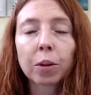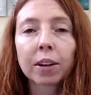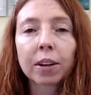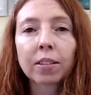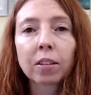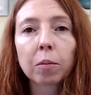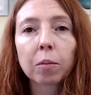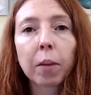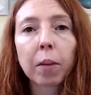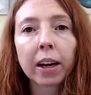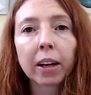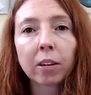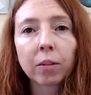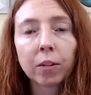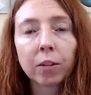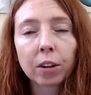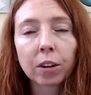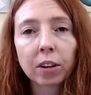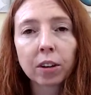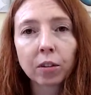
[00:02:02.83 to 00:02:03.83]
some
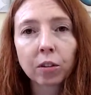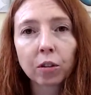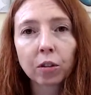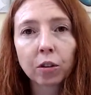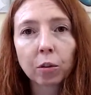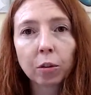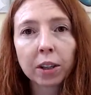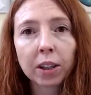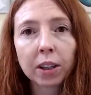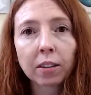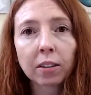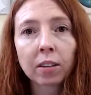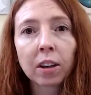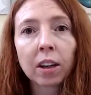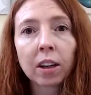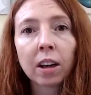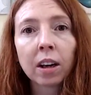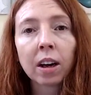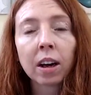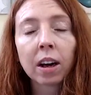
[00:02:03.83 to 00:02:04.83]
mindfulness to it
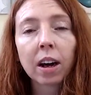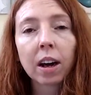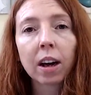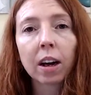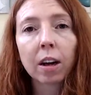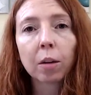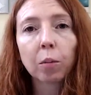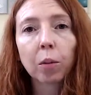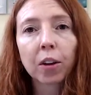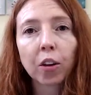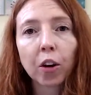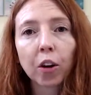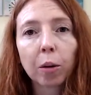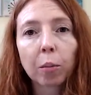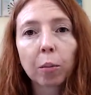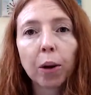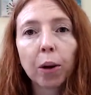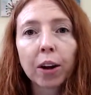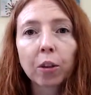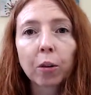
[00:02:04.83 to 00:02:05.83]
with our
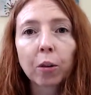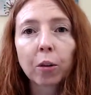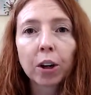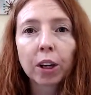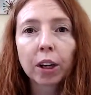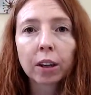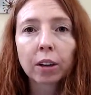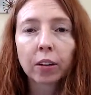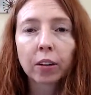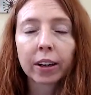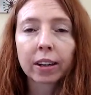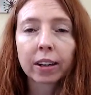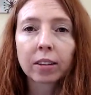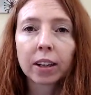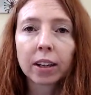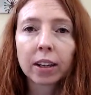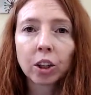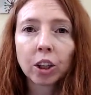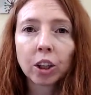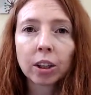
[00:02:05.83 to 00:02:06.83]
breath work and our
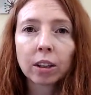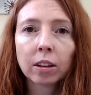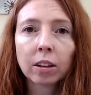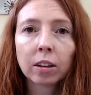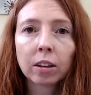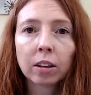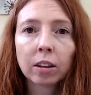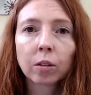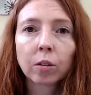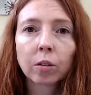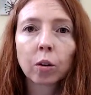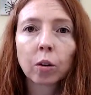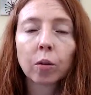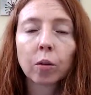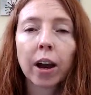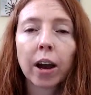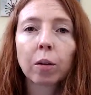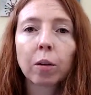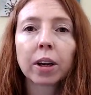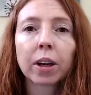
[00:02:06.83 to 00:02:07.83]
attention so
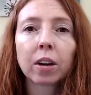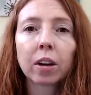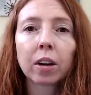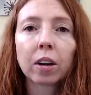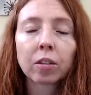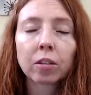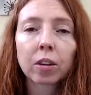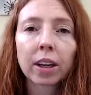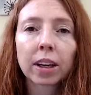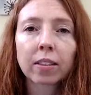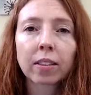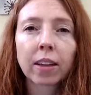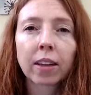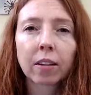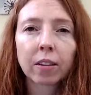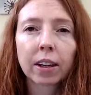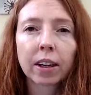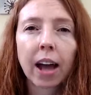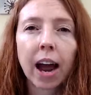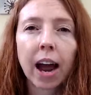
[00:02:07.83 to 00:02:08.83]
that we can also get
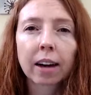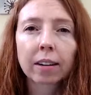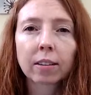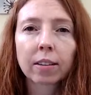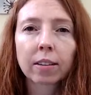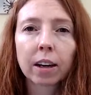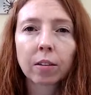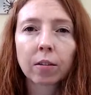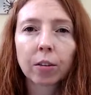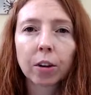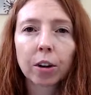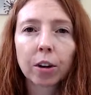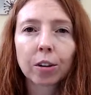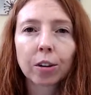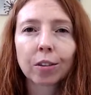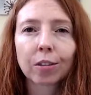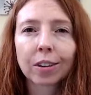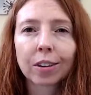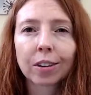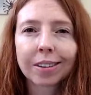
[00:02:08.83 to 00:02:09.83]
that relaxed state for our
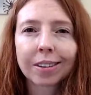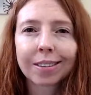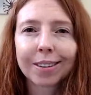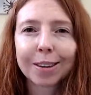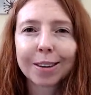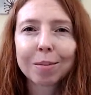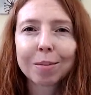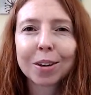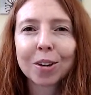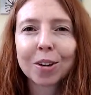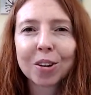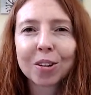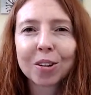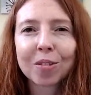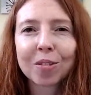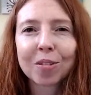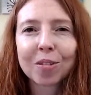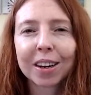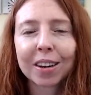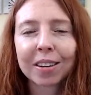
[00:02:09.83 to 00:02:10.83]
nervous system, and you can
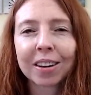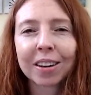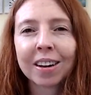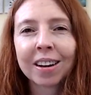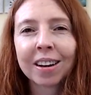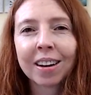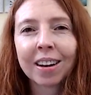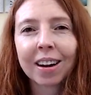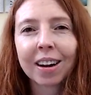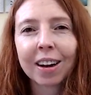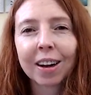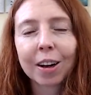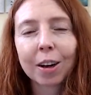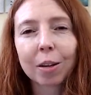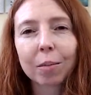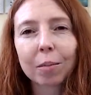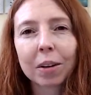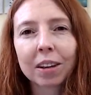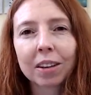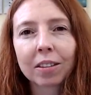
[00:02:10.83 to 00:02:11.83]
find
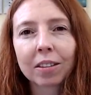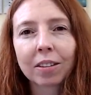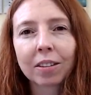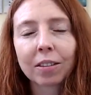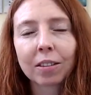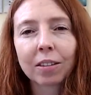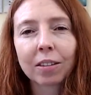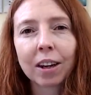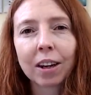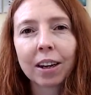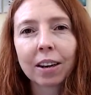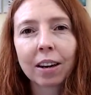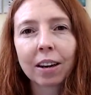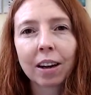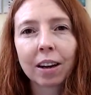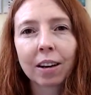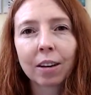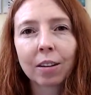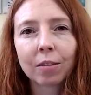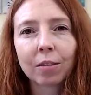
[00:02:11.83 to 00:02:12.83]
a state
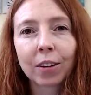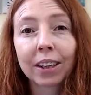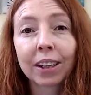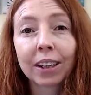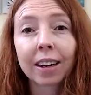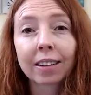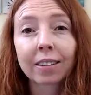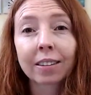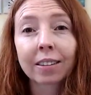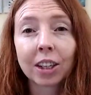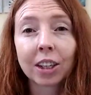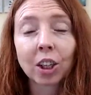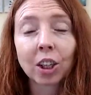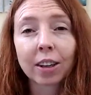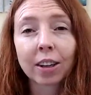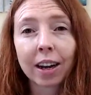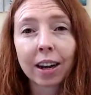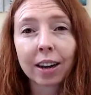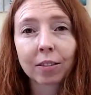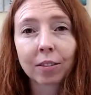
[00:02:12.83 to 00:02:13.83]
of
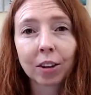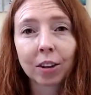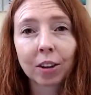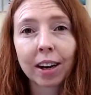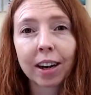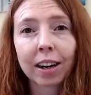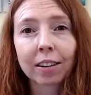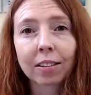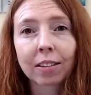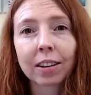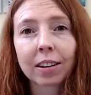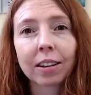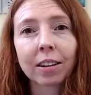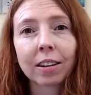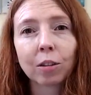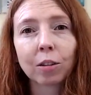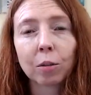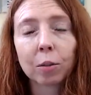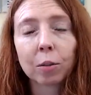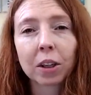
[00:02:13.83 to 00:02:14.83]
relaxation after class, and
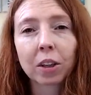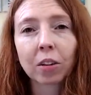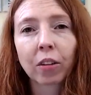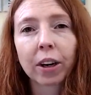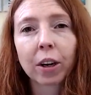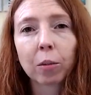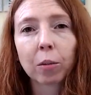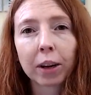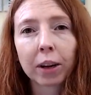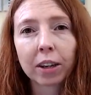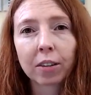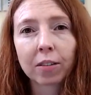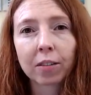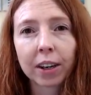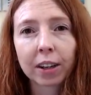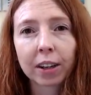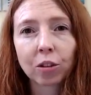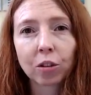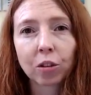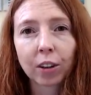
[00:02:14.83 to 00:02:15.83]
it will be a great way to
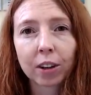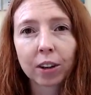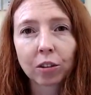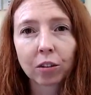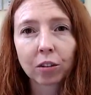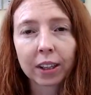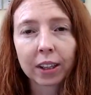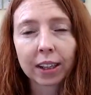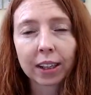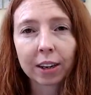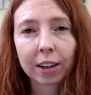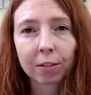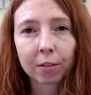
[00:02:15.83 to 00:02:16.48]
find stress relief.